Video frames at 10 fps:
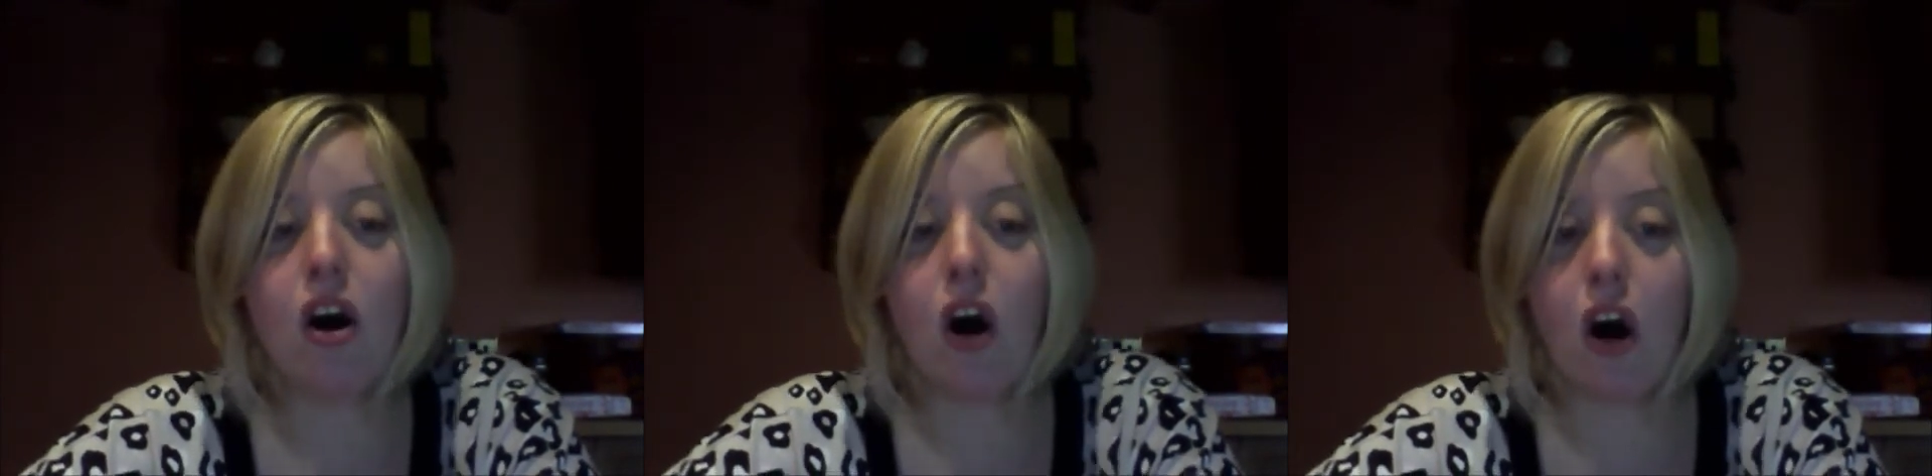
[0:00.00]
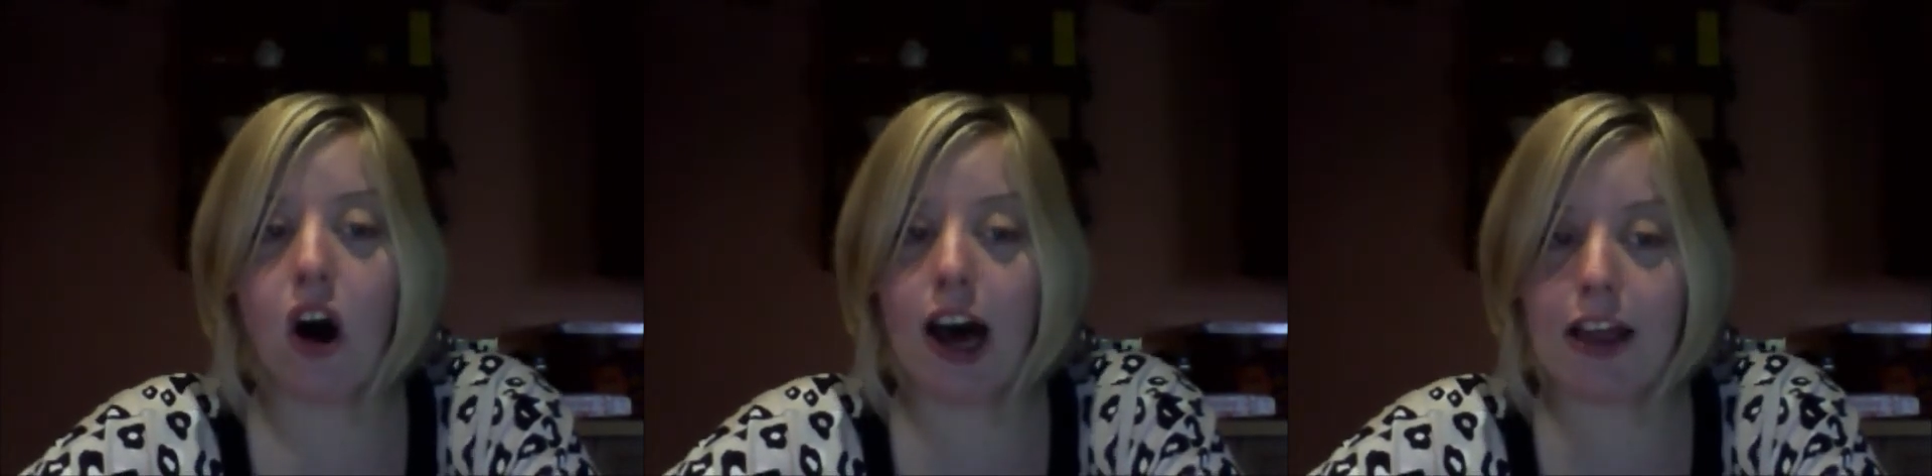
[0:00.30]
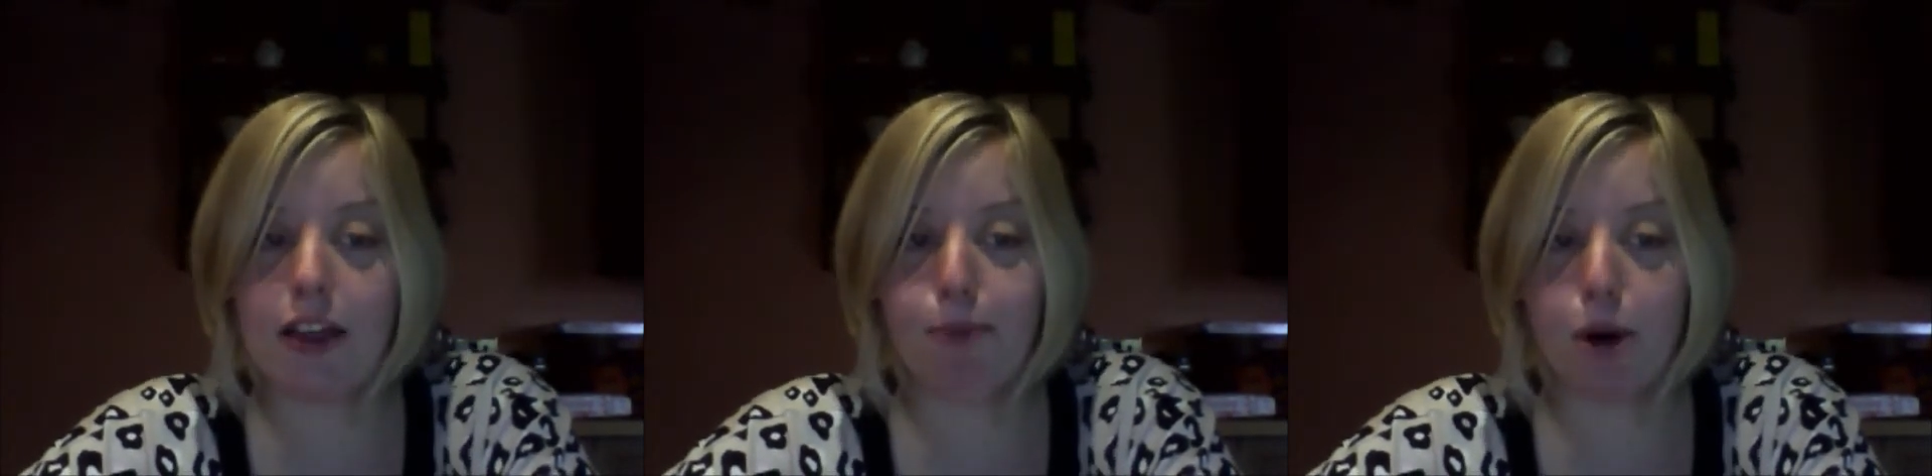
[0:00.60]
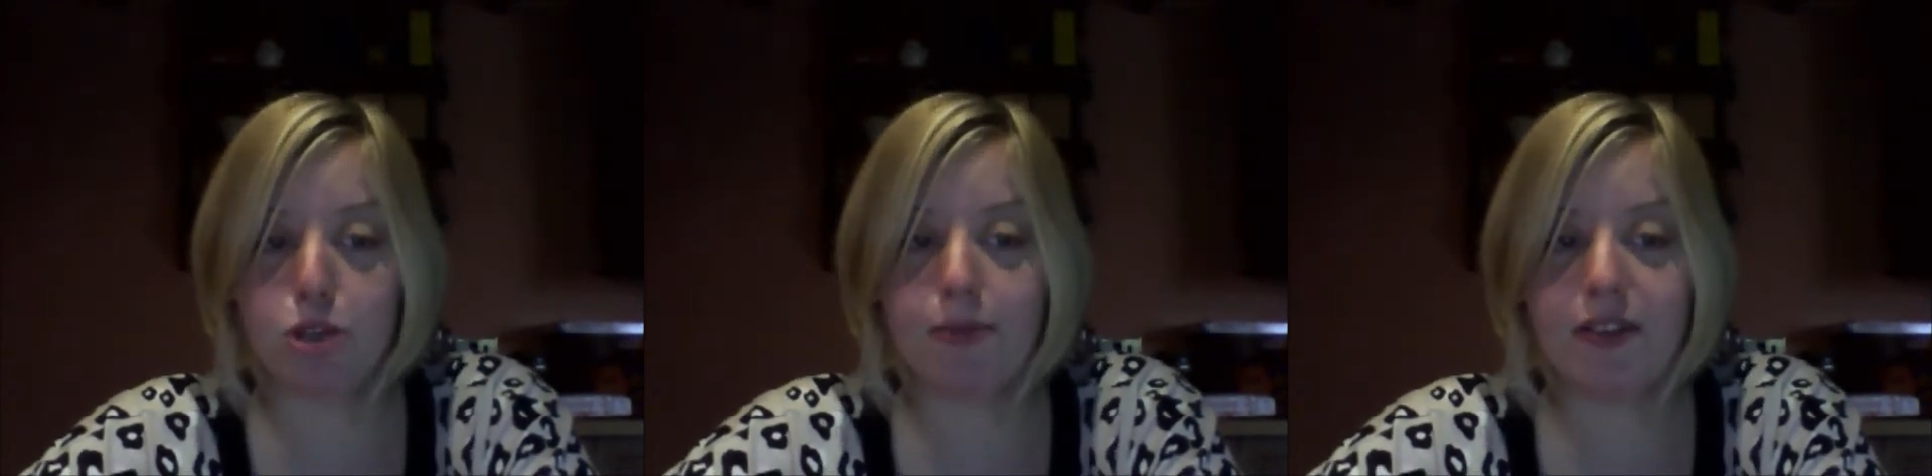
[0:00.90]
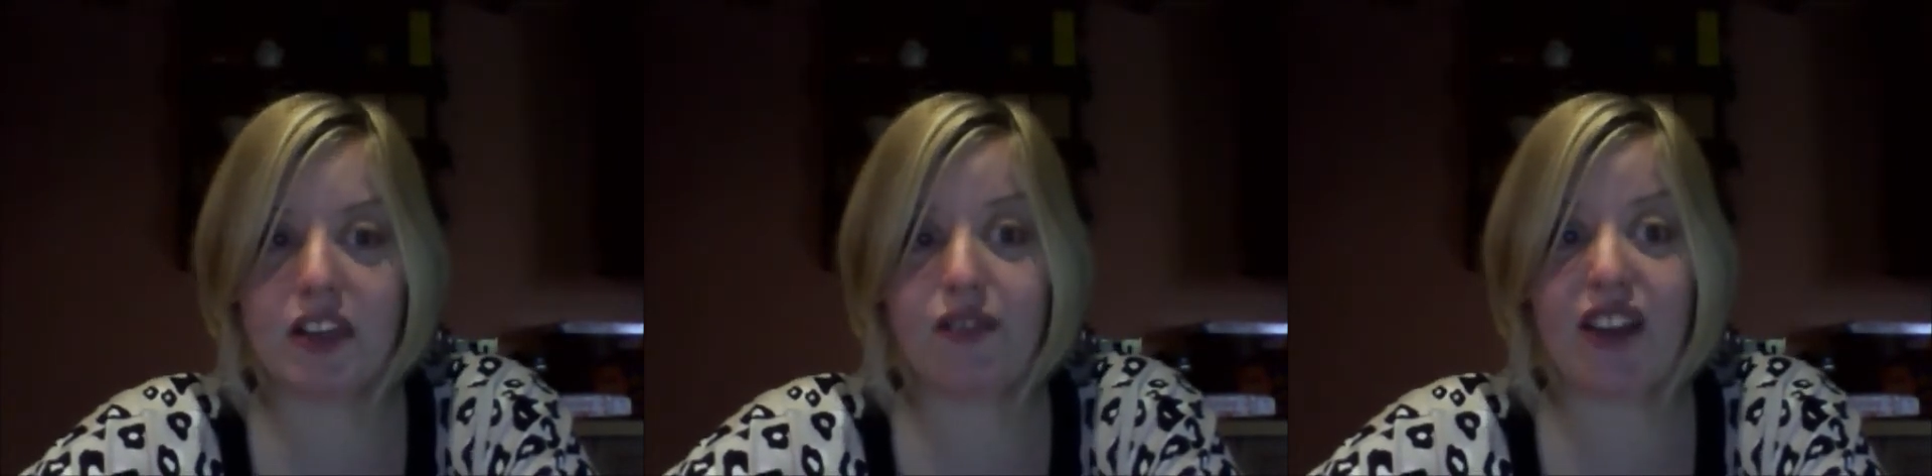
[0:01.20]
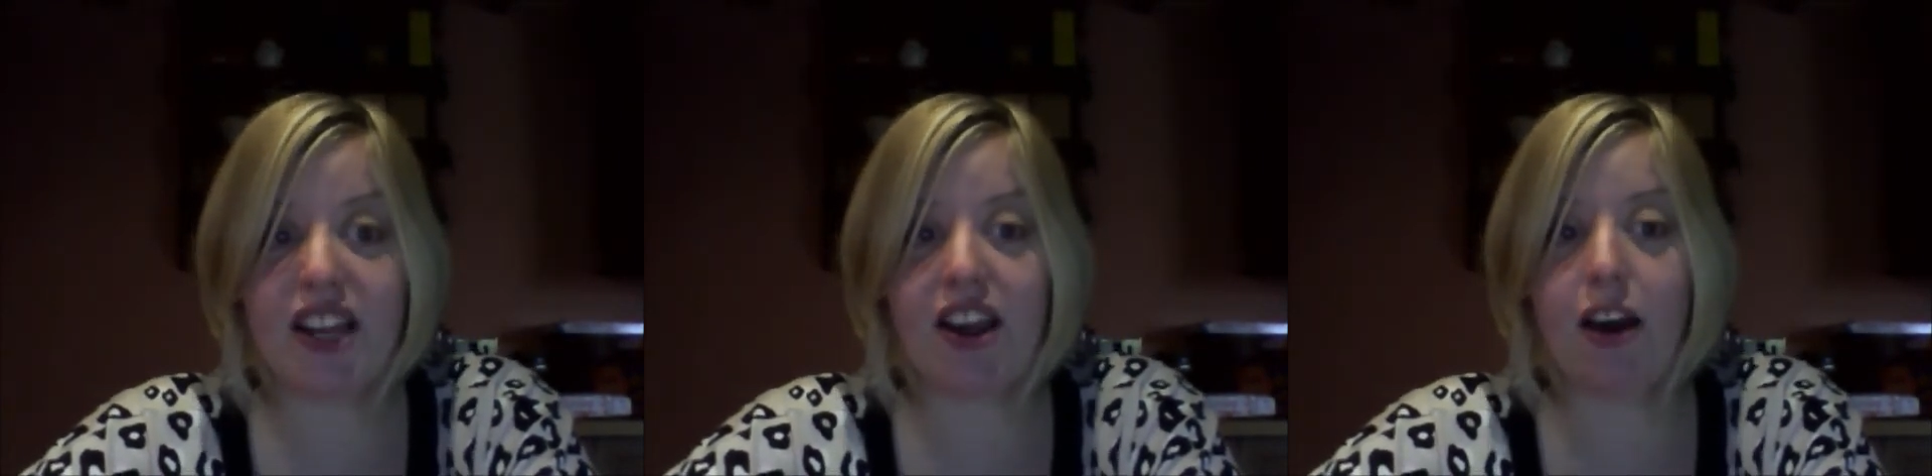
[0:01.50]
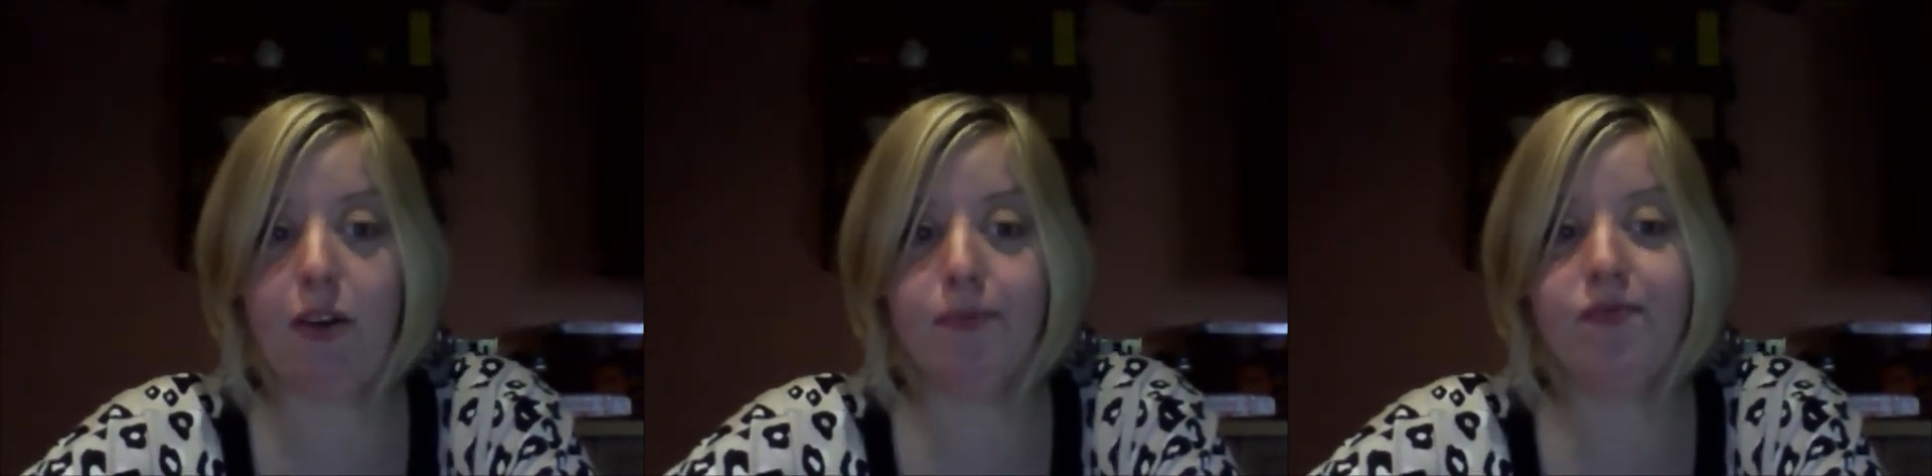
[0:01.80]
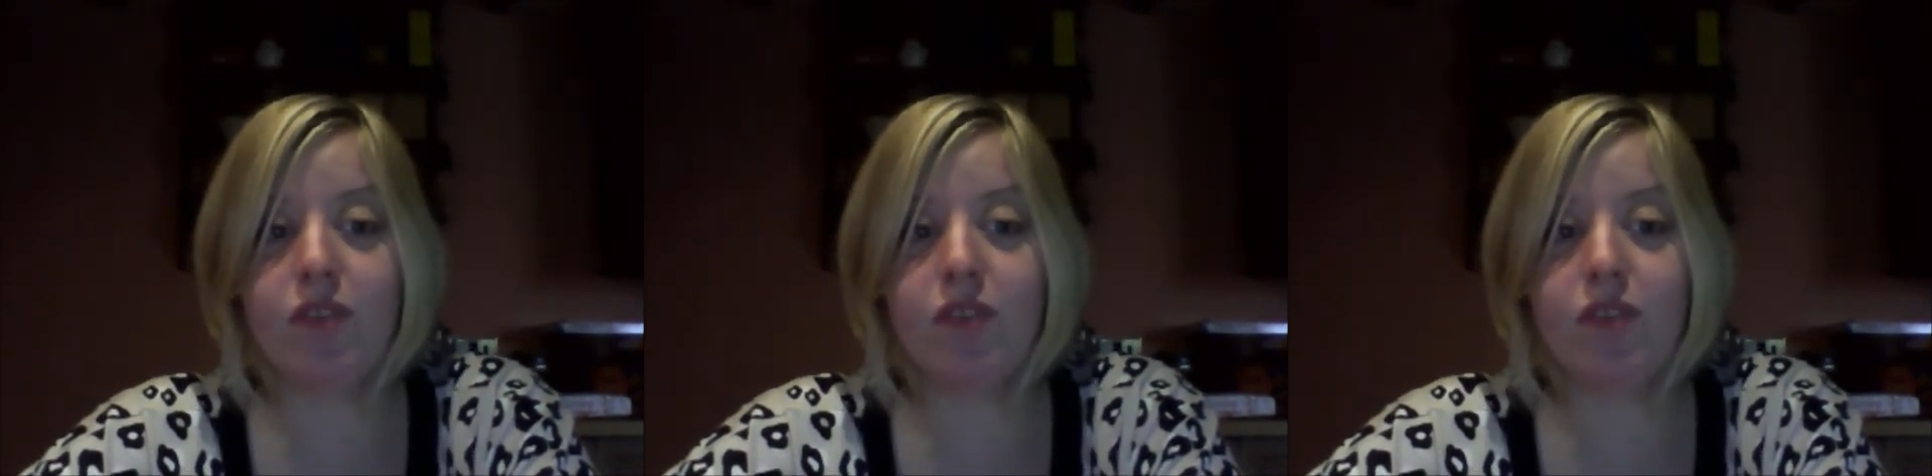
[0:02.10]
or at the bottom of this video.